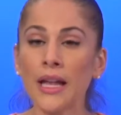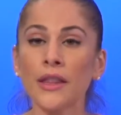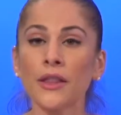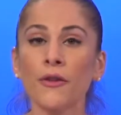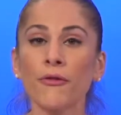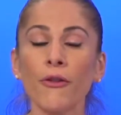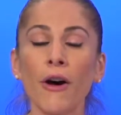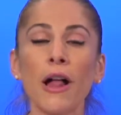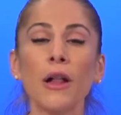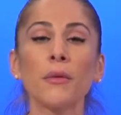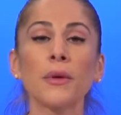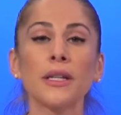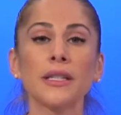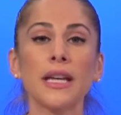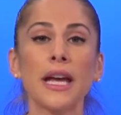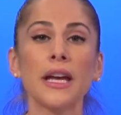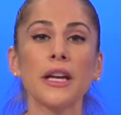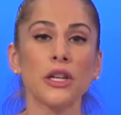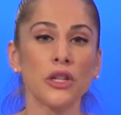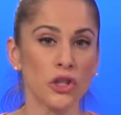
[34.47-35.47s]
The following
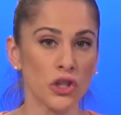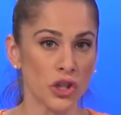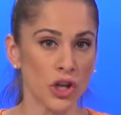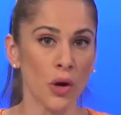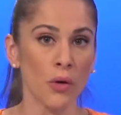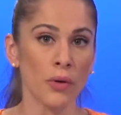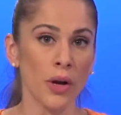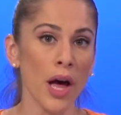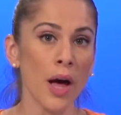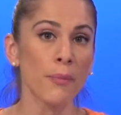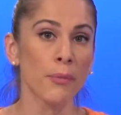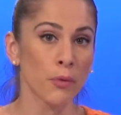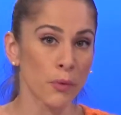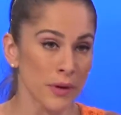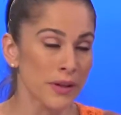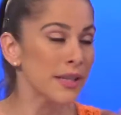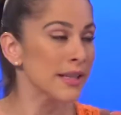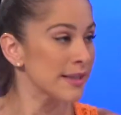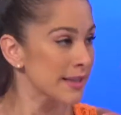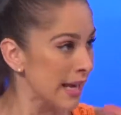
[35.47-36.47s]
day, he showed up
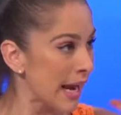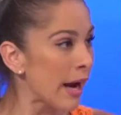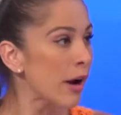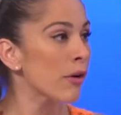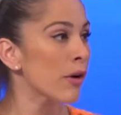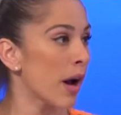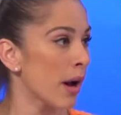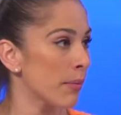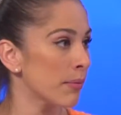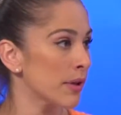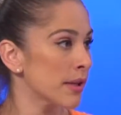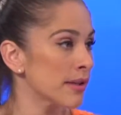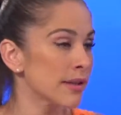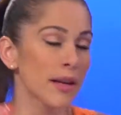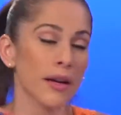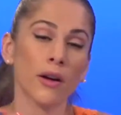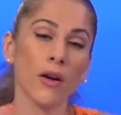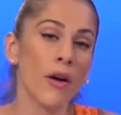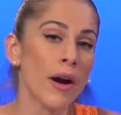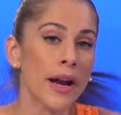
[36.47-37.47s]
with his hair up. He's
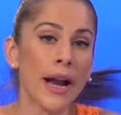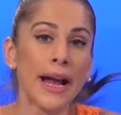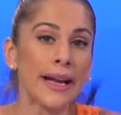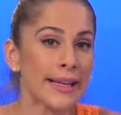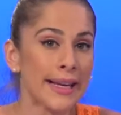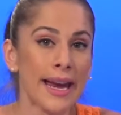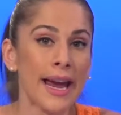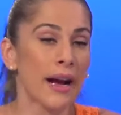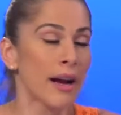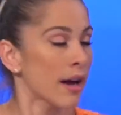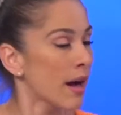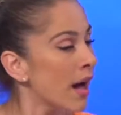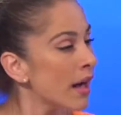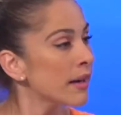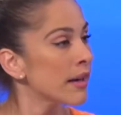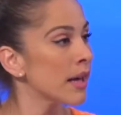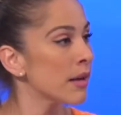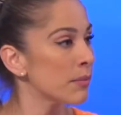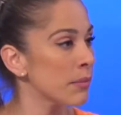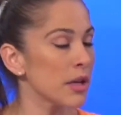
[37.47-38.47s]
like, all right, I can't
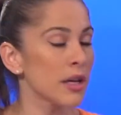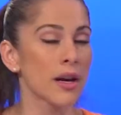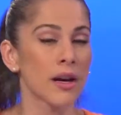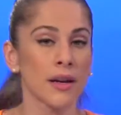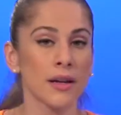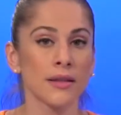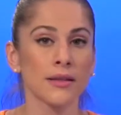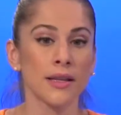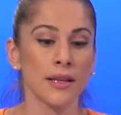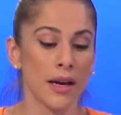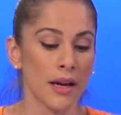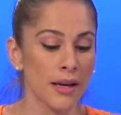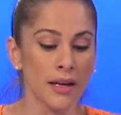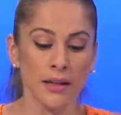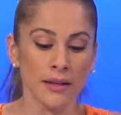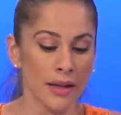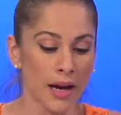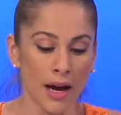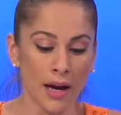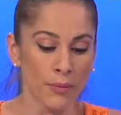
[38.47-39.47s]
cut it because
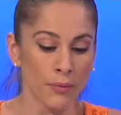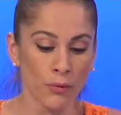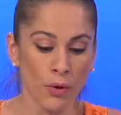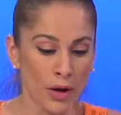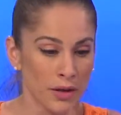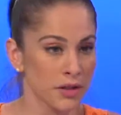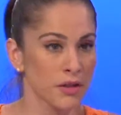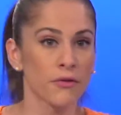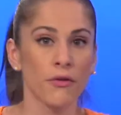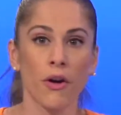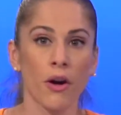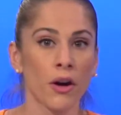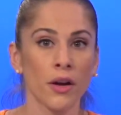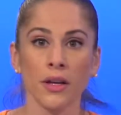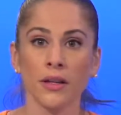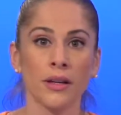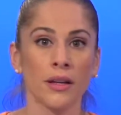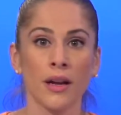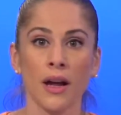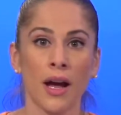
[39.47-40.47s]
I'm
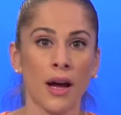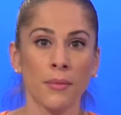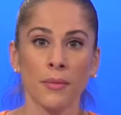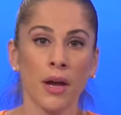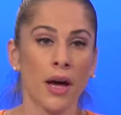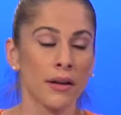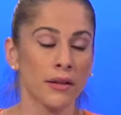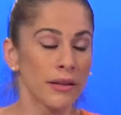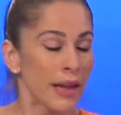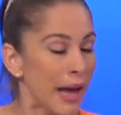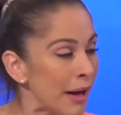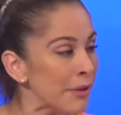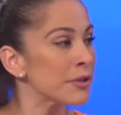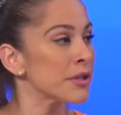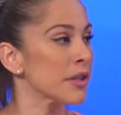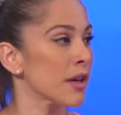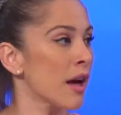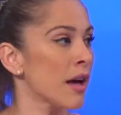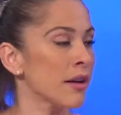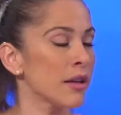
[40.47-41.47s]
Rastafarian and I'm not allowed
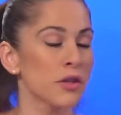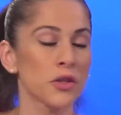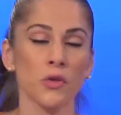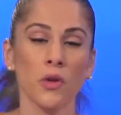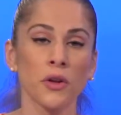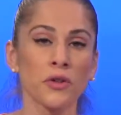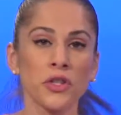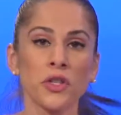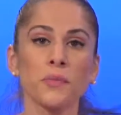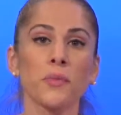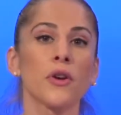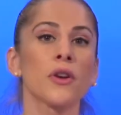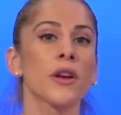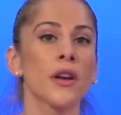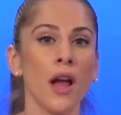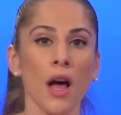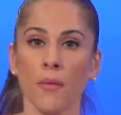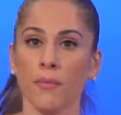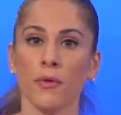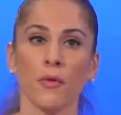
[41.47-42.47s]
to cut it, so I'll just put
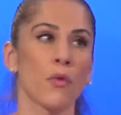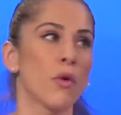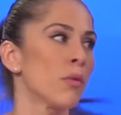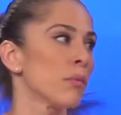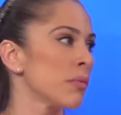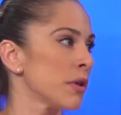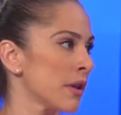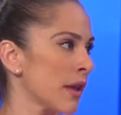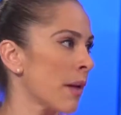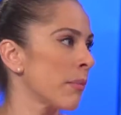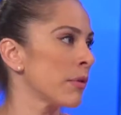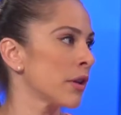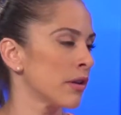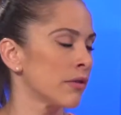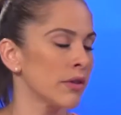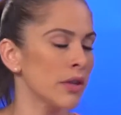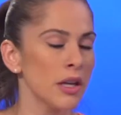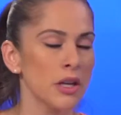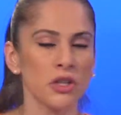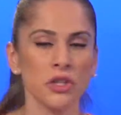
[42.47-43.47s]
it up. It won't be that big
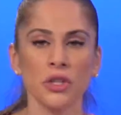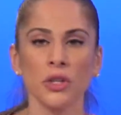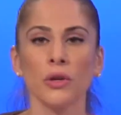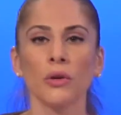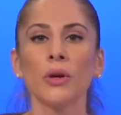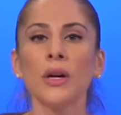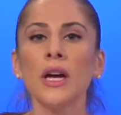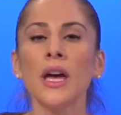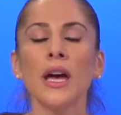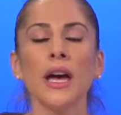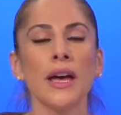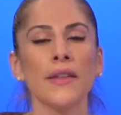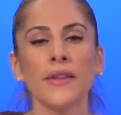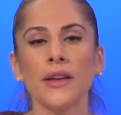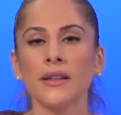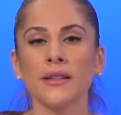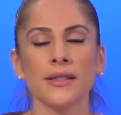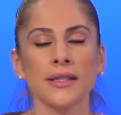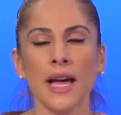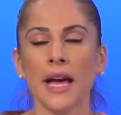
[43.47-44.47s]
of an issue. And
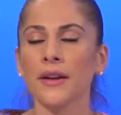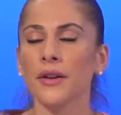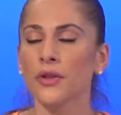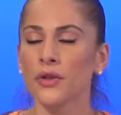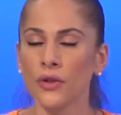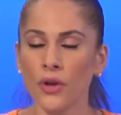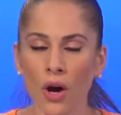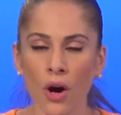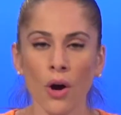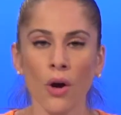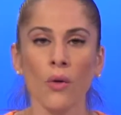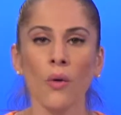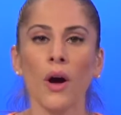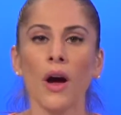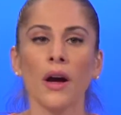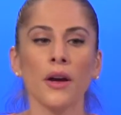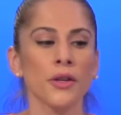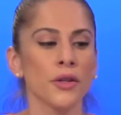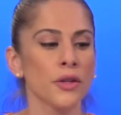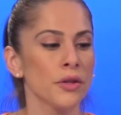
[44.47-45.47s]
they decided, no,
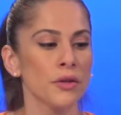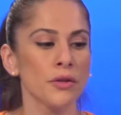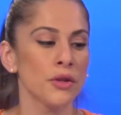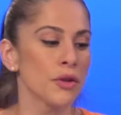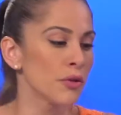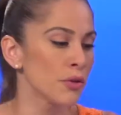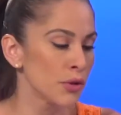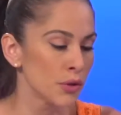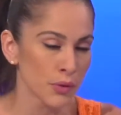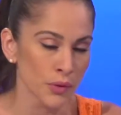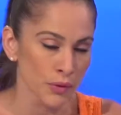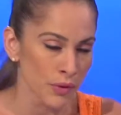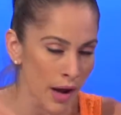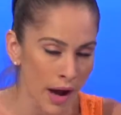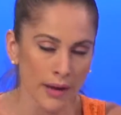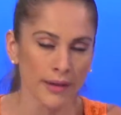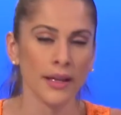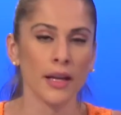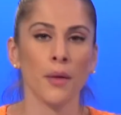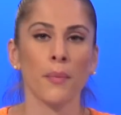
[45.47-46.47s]
you do
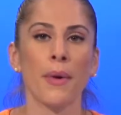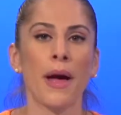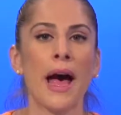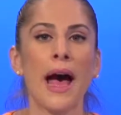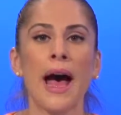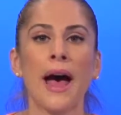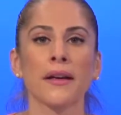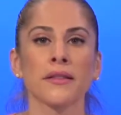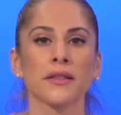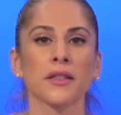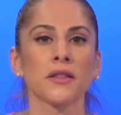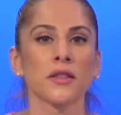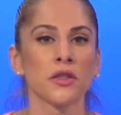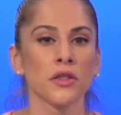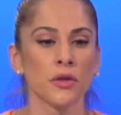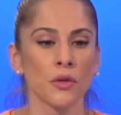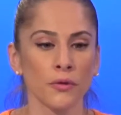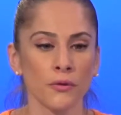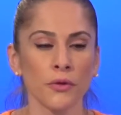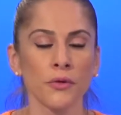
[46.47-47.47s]
not get a pass.
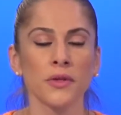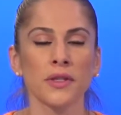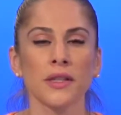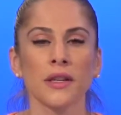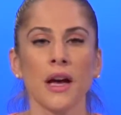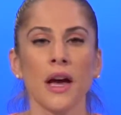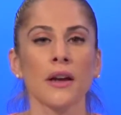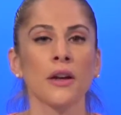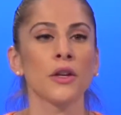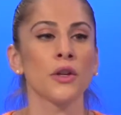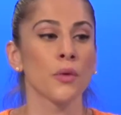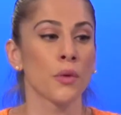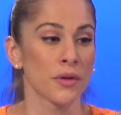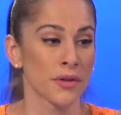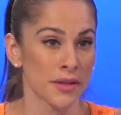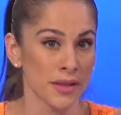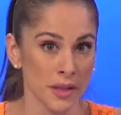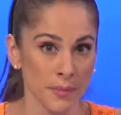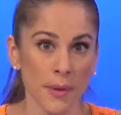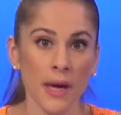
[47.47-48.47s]
Since you refuse to cut it, you are
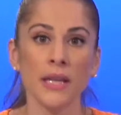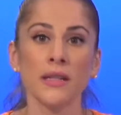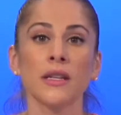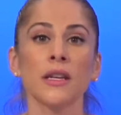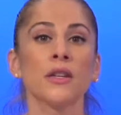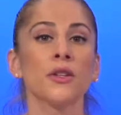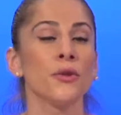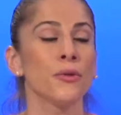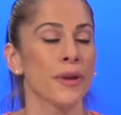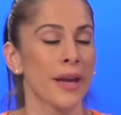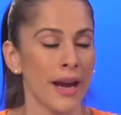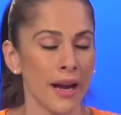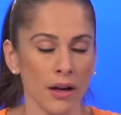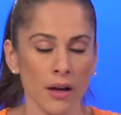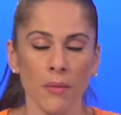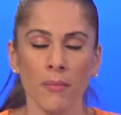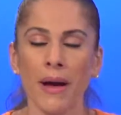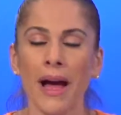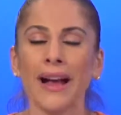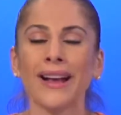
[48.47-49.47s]
suspended. You can't
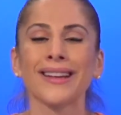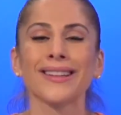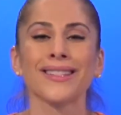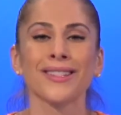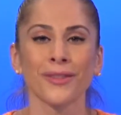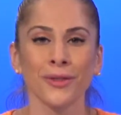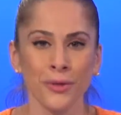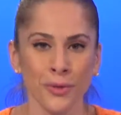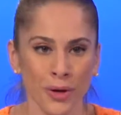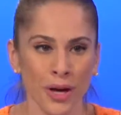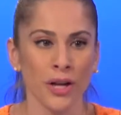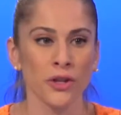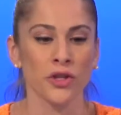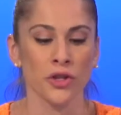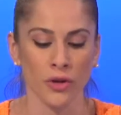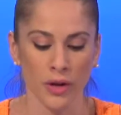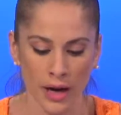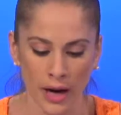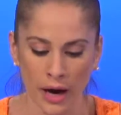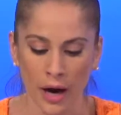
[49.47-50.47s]
come back until you cut
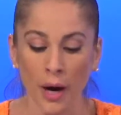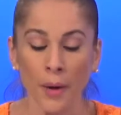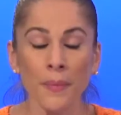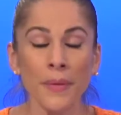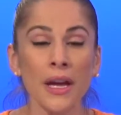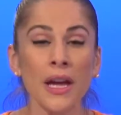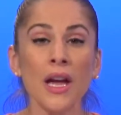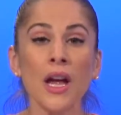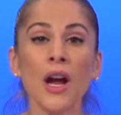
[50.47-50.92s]
your hair.